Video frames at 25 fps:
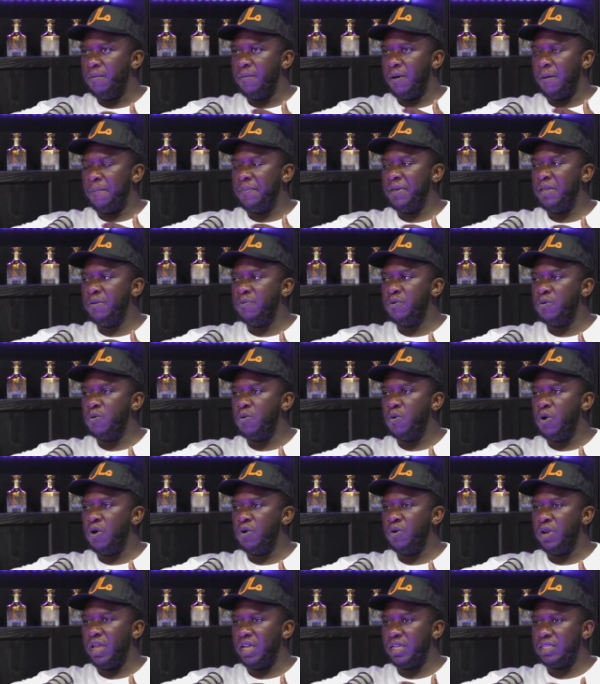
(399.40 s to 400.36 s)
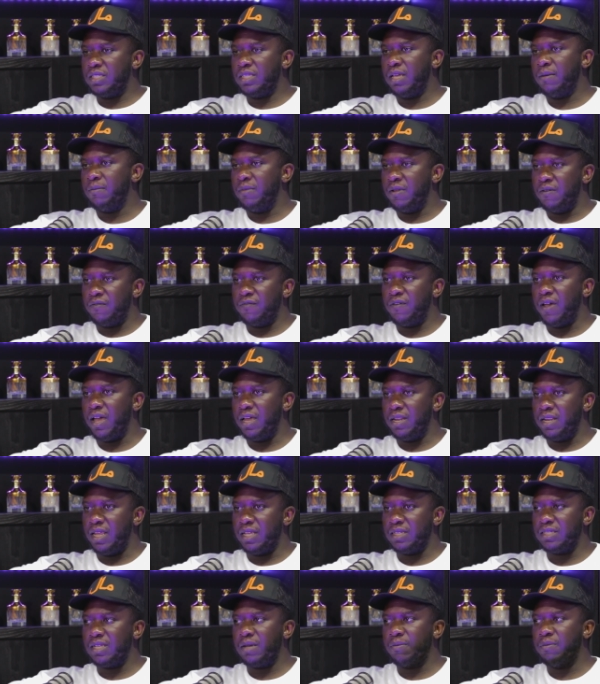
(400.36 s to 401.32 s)
But people won't accept the fact
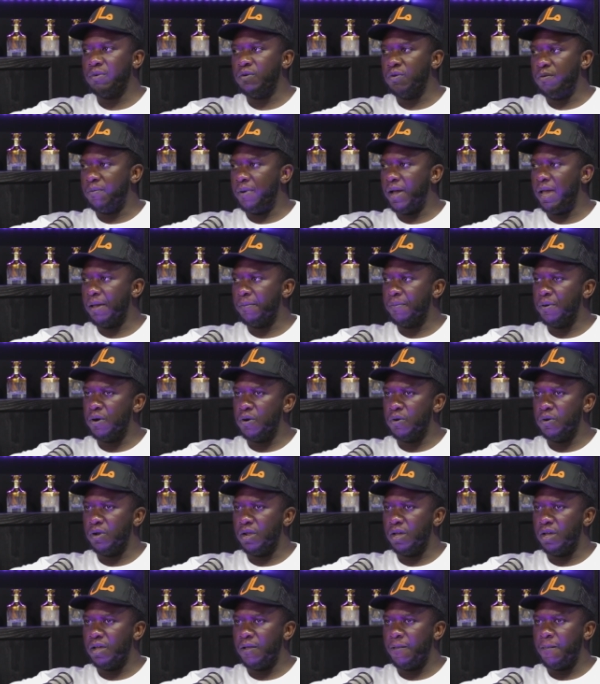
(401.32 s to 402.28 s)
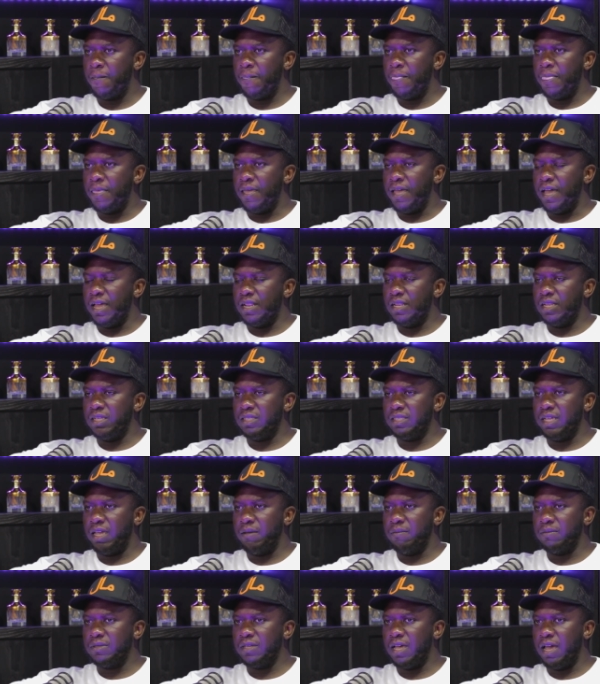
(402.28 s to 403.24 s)
that someone with bipolar at the
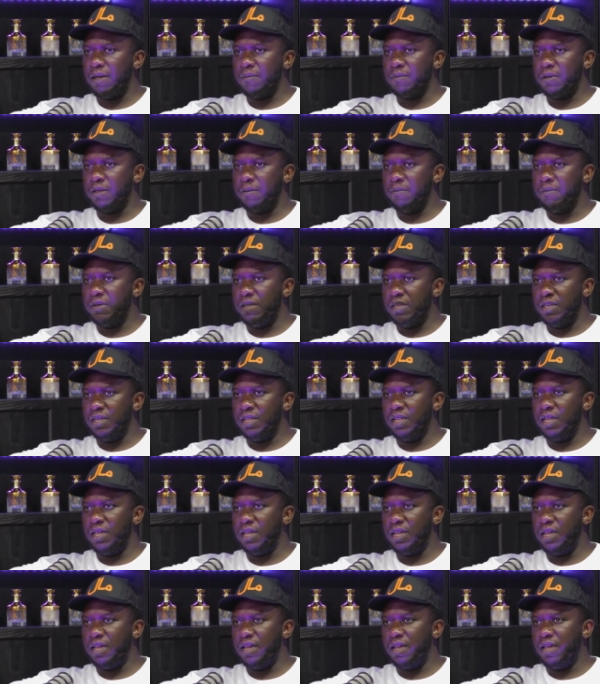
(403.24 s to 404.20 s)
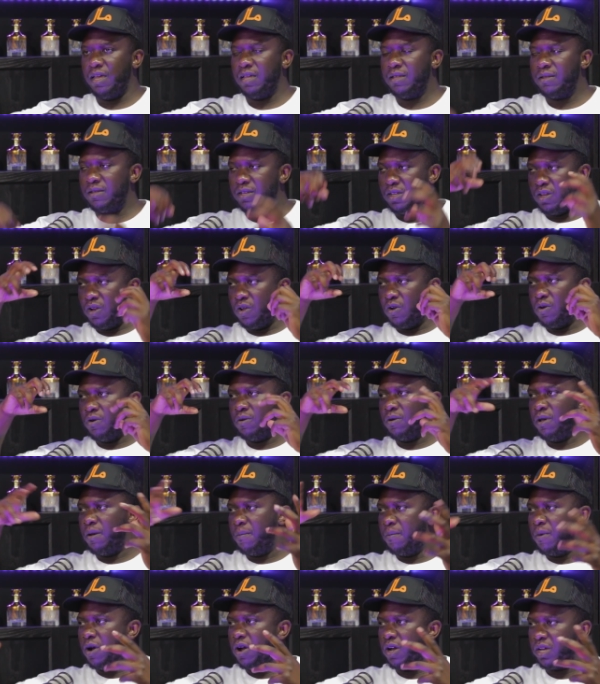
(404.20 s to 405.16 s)
same time can be, you know,
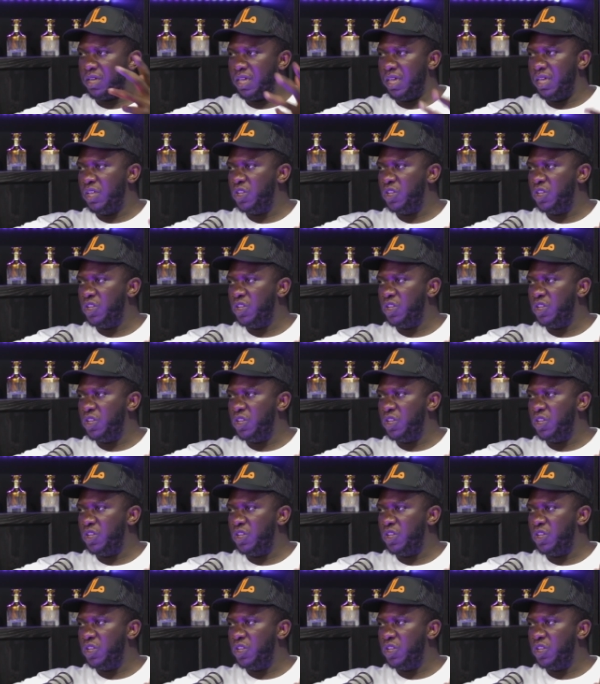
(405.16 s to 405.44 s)
a marketing